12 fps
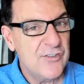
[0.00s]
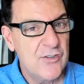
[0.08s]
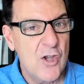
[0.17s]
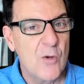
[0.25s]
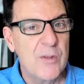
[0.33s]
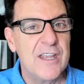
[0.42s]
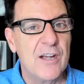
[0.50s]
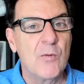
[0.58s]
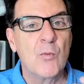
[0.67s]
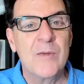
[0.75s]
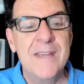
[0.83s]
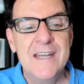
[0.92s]
to know
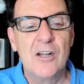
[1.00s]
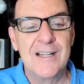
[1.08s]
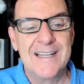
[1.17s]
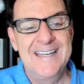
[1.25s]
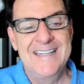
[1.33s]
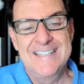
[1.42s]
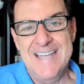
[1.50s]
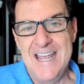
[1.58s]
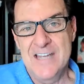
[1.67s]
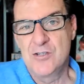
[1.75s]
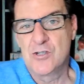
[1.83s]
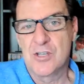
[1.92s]
their real
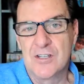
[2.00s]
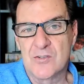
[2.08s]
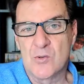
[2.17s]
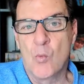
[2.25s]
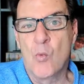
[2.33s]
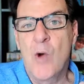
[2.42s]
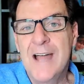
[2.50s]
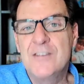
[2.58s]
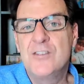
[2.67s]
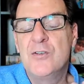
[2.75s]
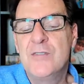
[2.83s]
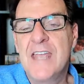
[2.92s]
intentions.
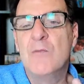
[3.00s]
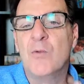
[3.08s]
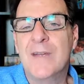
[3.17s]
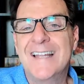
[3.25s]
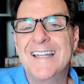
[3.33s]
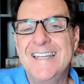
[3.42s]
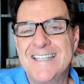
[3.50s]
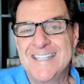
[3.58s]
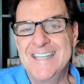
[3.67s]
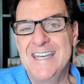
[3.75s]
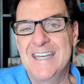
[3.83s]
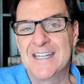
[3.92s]
What do they really
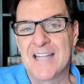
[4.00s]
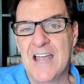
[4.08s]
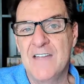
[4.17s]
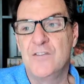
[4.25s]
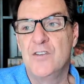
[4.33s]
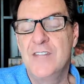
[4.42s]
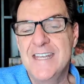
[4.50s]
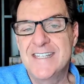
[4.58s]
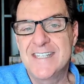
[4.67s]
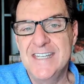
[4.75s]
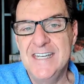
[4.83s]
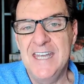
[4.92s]
seek in life? Do they
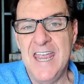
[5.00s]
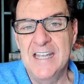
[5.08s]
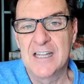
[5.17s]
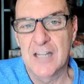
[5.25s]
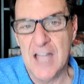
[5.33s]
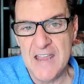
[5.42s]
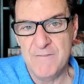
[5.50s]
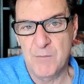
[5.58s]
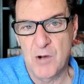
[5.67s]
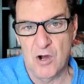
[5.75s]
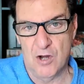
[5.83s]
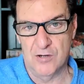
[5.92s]
seek a life
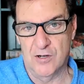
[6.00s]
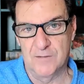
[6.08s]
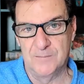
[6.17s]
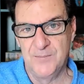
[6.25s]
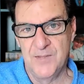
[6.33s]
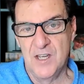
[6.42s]
partner?